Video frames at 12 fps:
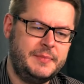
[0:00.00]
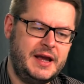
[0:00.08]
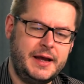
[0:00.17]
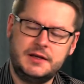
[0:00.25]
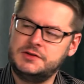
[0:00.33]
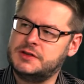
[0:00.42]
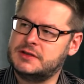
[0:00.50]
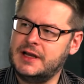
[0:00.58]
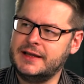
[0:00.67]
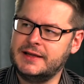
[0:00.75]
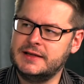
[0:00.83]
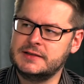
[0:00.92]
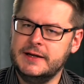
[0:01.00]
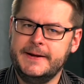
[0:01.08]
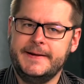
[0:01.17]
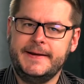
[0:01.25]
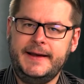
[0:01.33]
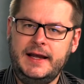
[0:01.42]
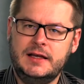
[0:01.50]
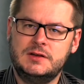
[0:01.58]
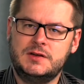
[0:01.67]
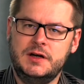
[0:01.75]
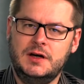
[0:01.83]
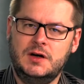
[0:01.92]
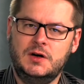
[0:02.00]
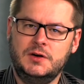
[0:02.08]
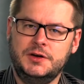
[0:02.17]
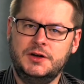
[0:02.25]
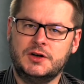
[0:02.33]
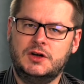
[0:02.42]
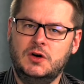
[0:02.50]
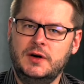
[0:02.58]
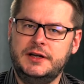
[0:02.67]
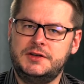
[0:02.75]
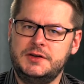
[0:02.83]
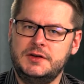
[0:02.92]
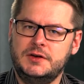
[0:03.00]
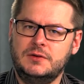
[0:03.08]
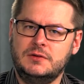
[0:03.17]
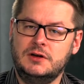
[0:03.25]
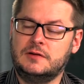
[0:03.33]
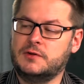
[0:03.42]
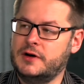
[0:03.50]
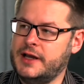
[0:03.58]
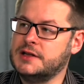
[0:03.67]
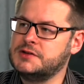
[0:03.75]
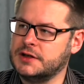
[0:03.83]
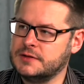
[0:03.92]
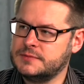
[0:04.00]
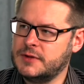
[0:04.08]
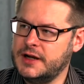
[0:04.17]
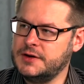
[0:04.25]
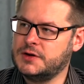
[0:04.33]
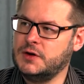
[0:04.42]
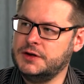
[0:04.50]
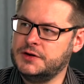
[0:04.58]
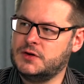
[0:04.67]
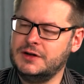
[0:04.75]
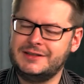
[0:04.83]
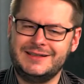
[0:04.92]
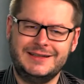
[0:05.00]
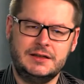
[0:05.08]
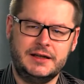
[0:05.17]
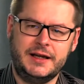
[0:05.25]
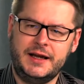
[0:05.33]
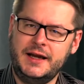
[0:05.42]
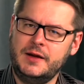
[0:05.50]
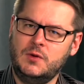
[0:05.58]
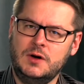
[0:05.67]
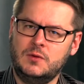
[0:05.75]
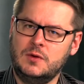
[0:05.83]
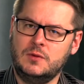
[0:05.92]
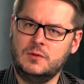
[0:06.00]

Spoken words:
passages like this. And so you're going to look for an answer, right? You're going to, hey, what?